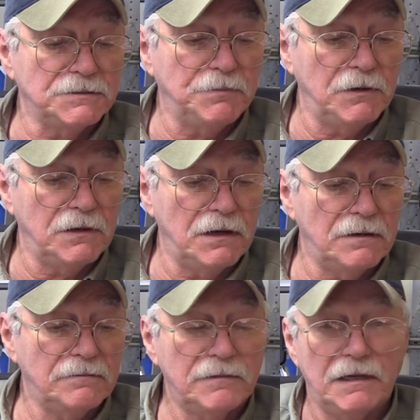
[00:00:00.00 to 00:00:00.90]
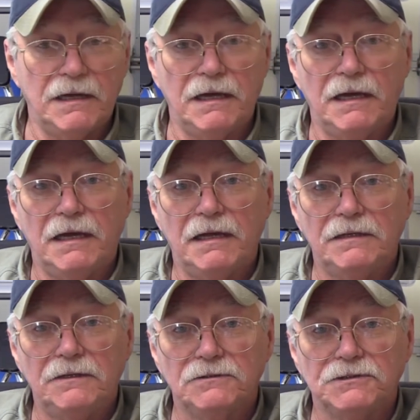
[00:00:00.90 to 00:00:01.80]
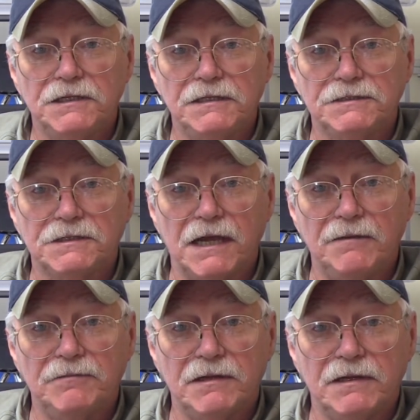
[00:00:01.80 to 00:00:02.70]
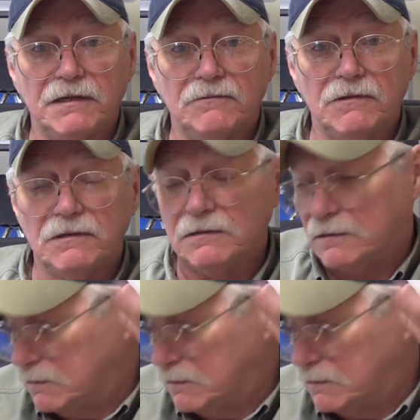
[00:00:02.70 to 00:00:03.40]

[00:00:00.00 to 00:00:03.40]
put on them, and you'll see the same thing with